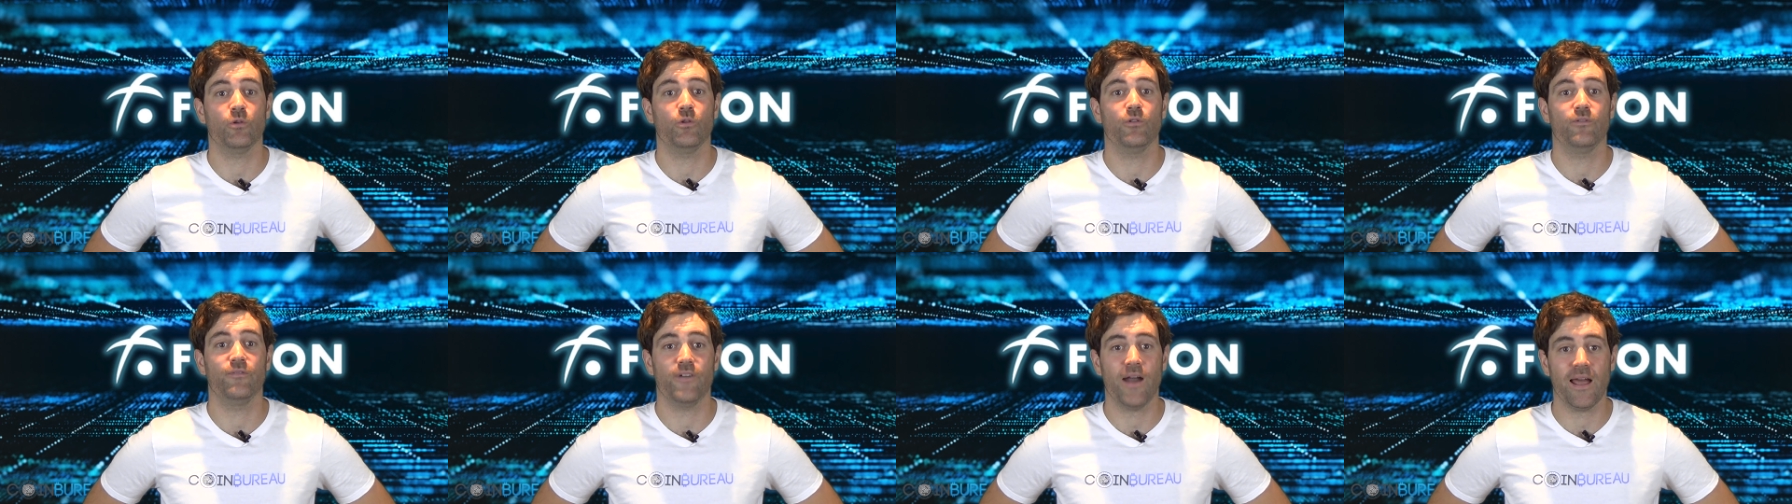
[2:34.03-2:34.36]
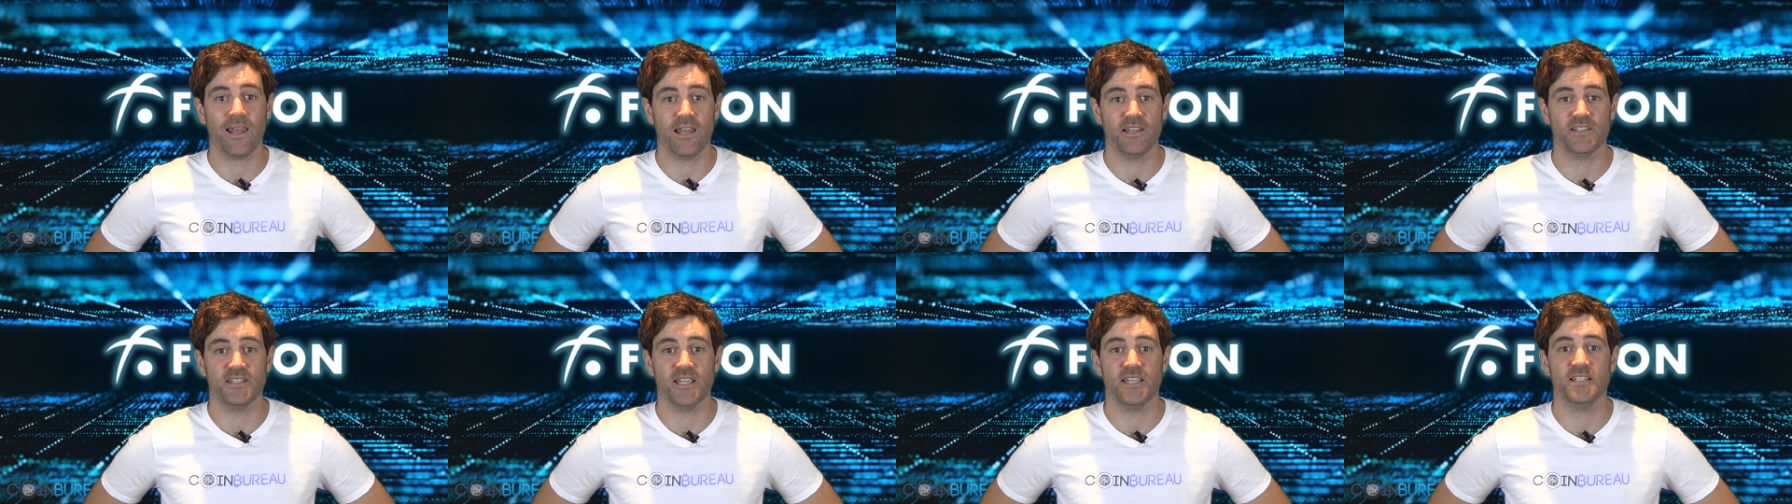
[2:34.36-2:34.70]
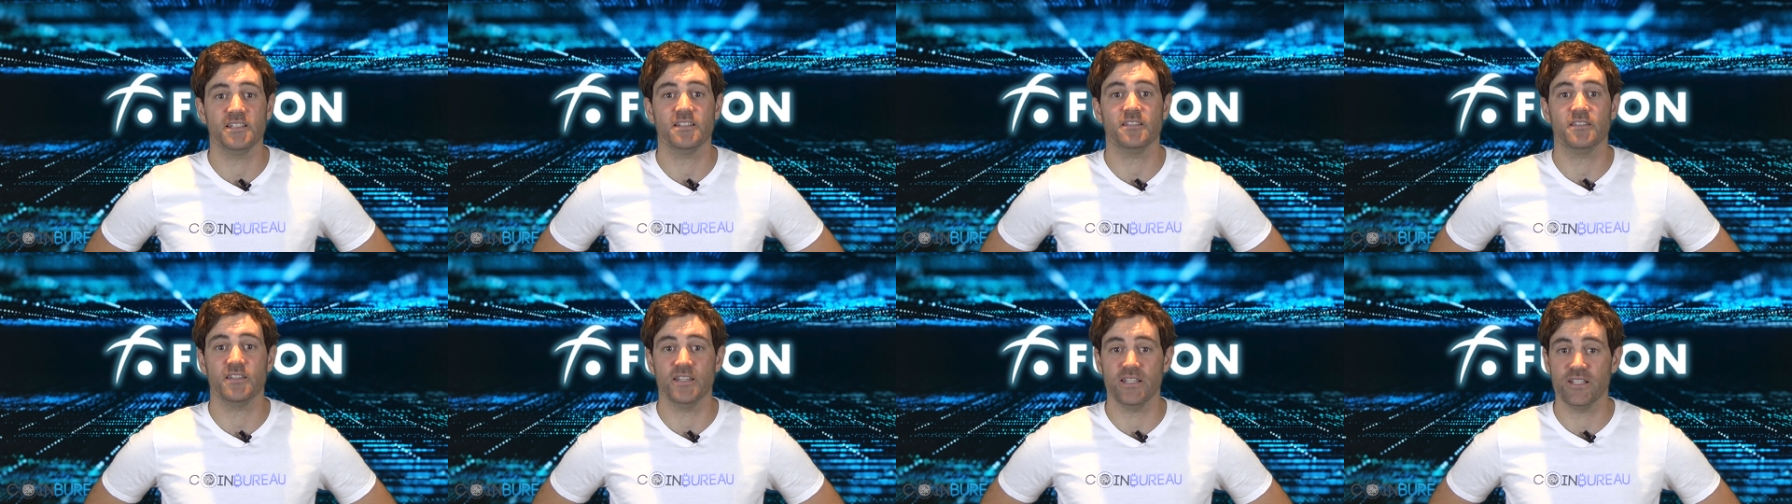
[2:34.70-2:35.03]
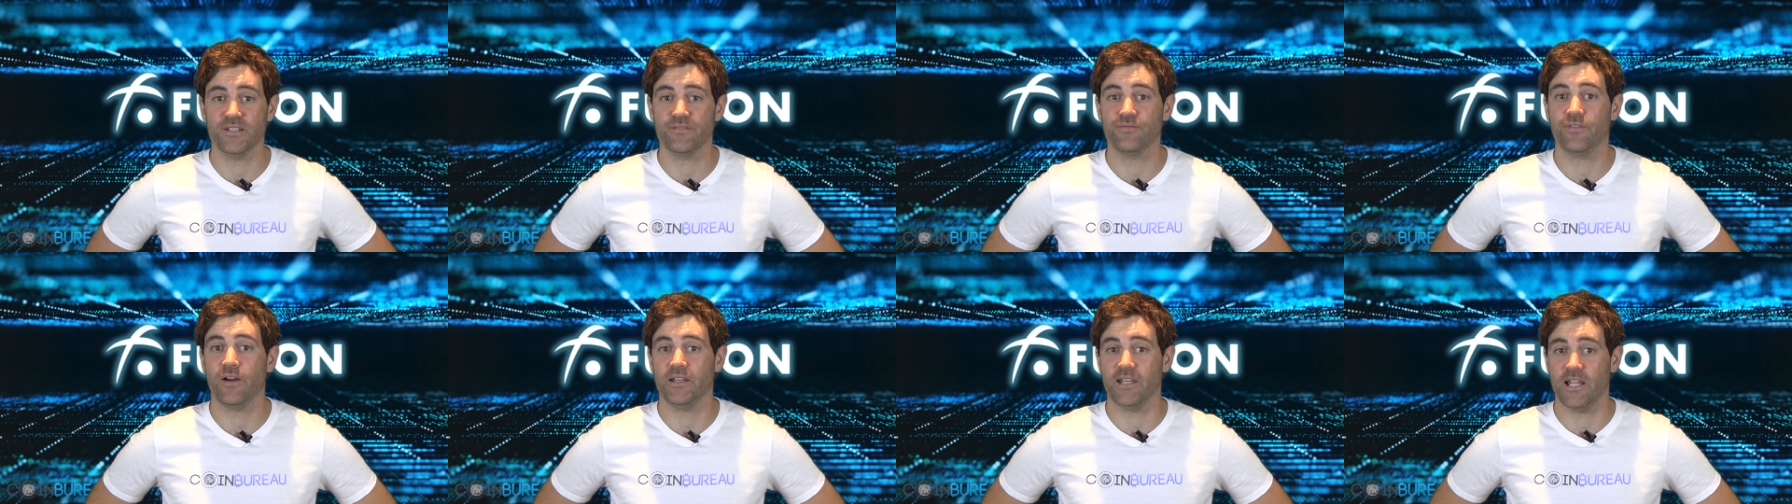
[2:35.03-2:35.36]
or validate
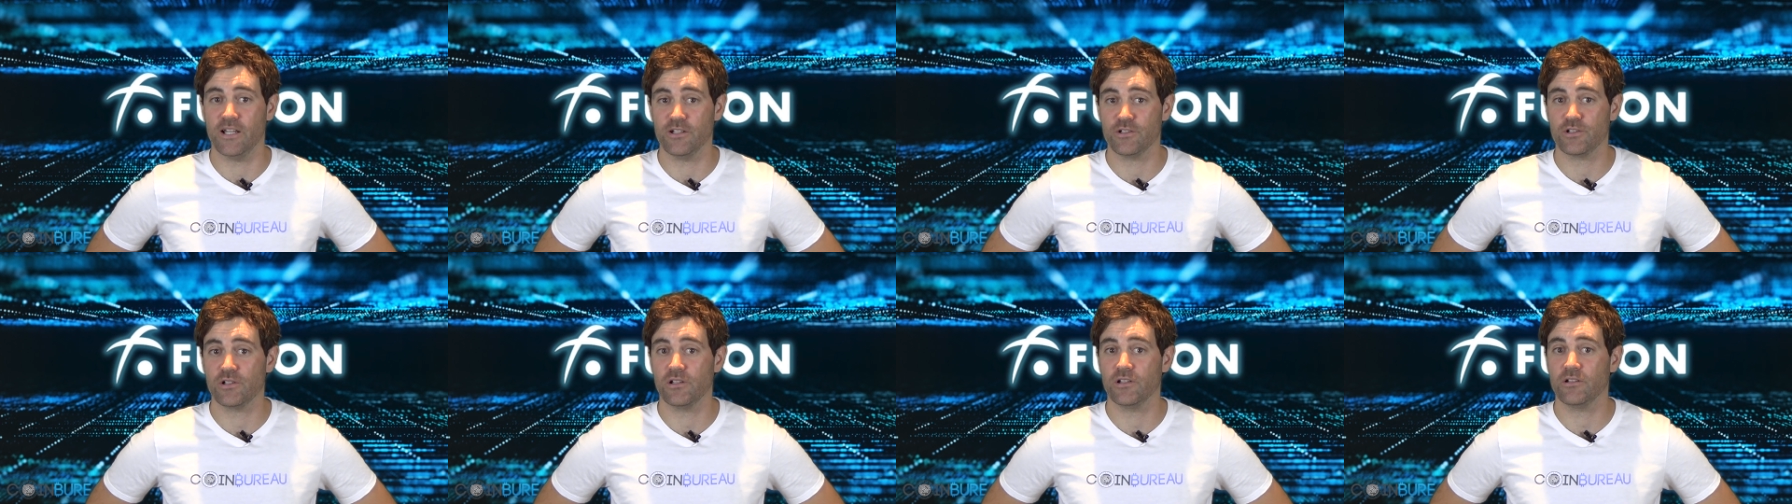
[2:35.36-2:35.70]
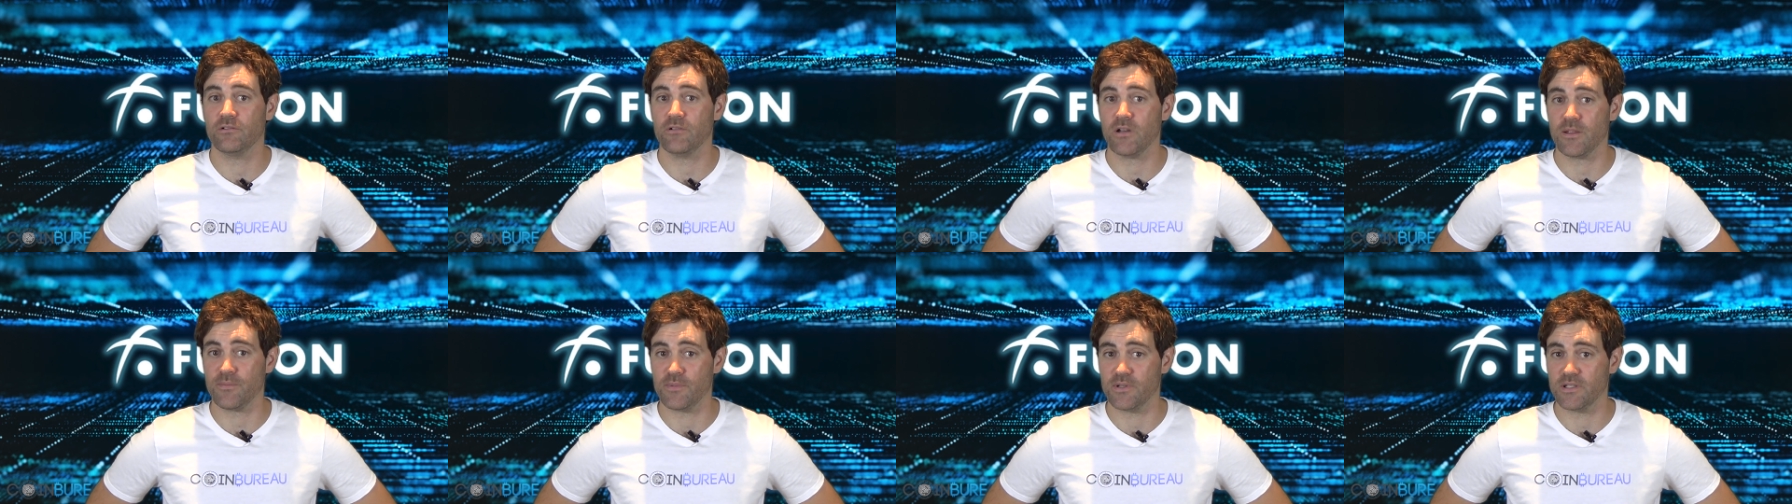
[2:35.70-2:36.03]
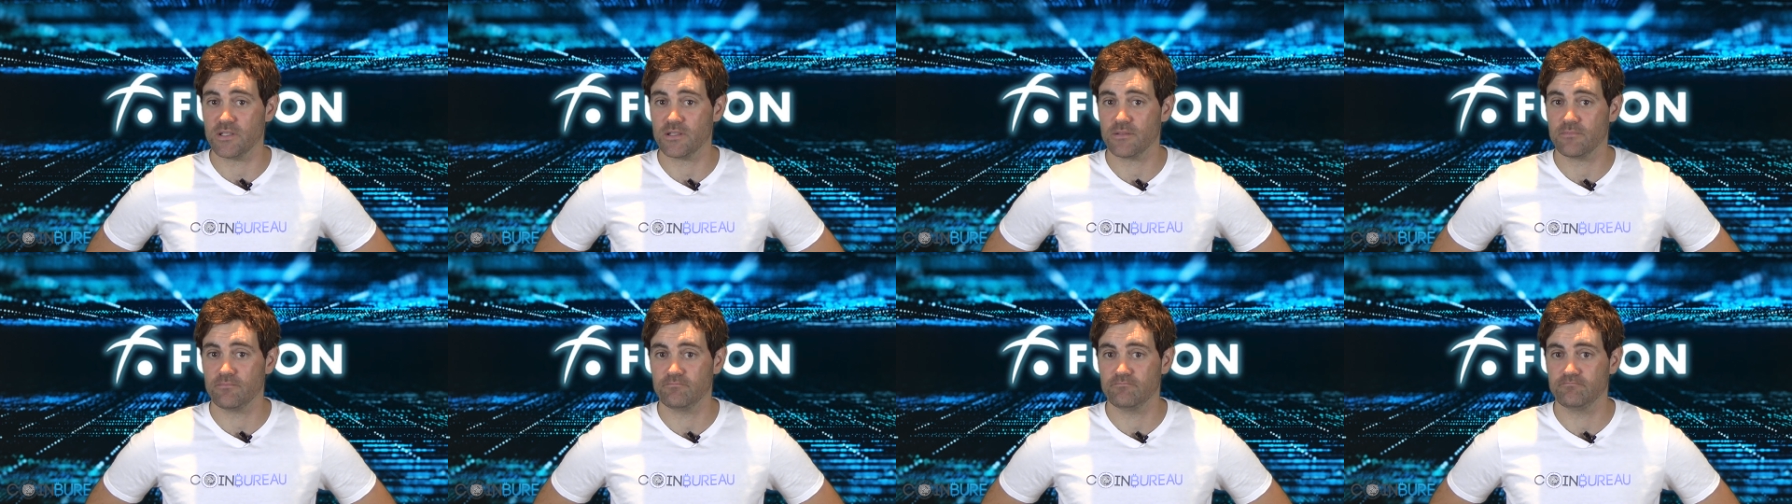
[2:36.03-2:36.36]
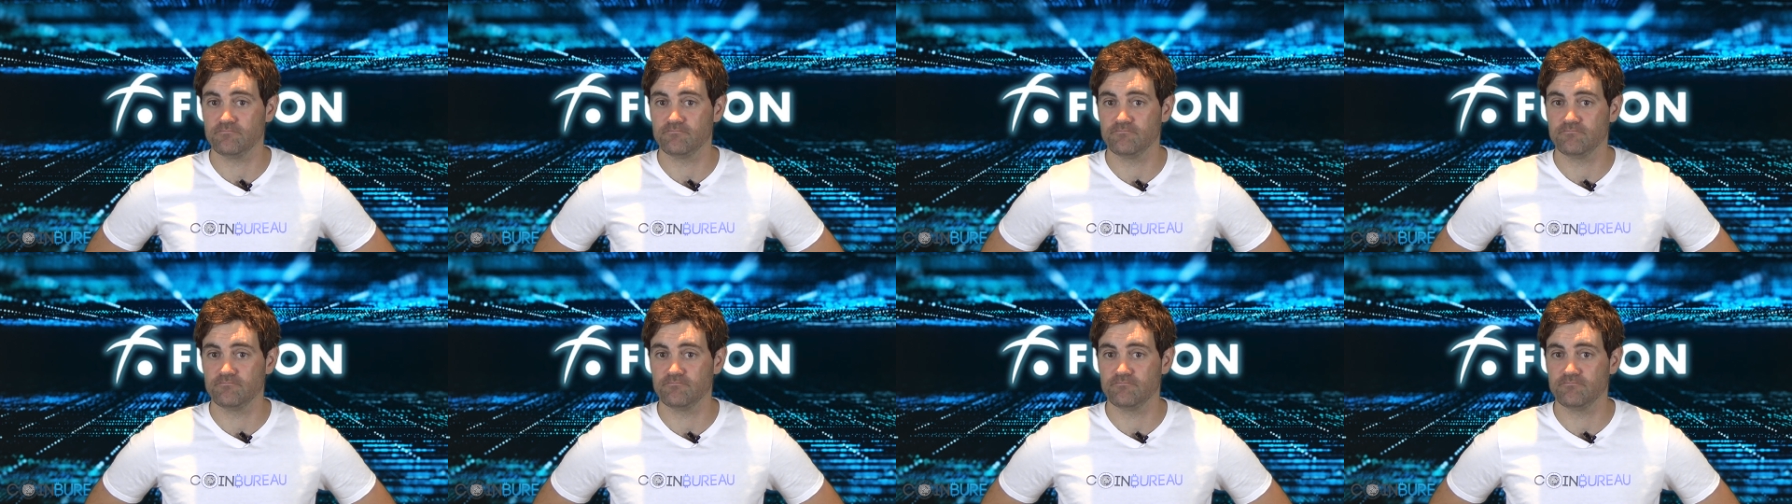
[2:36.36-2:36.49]
these financial agreements.